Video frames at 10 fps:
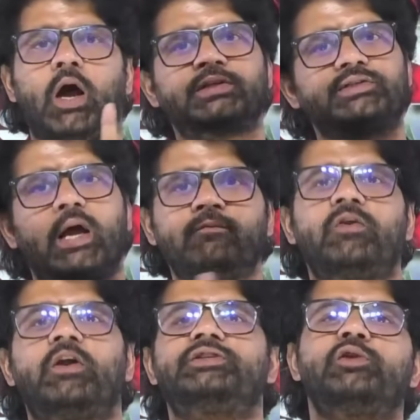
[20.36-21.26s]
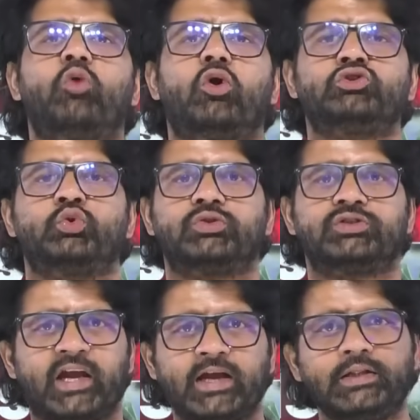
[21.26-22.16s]
assam floods in monsoon
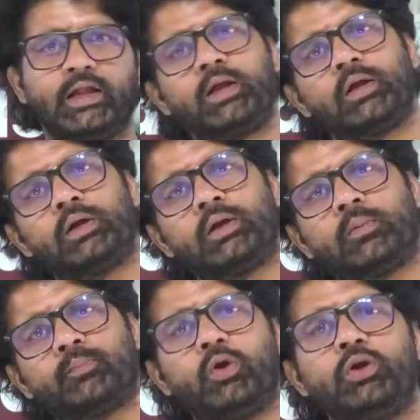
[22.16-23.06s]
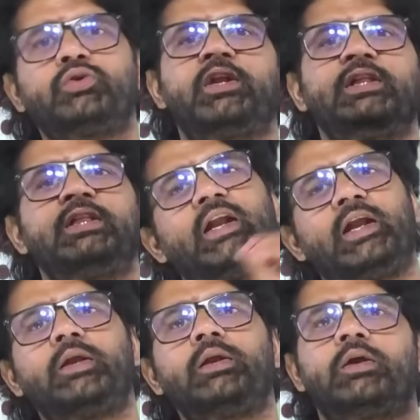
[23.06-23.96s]
second thing pollution in delhi
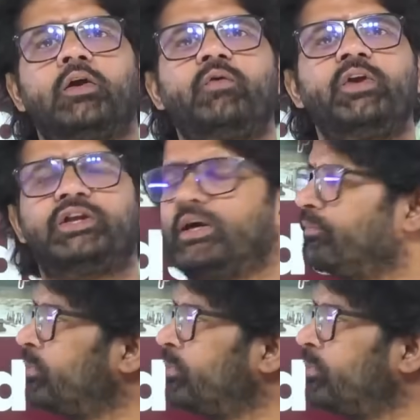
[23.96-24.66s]
in winter.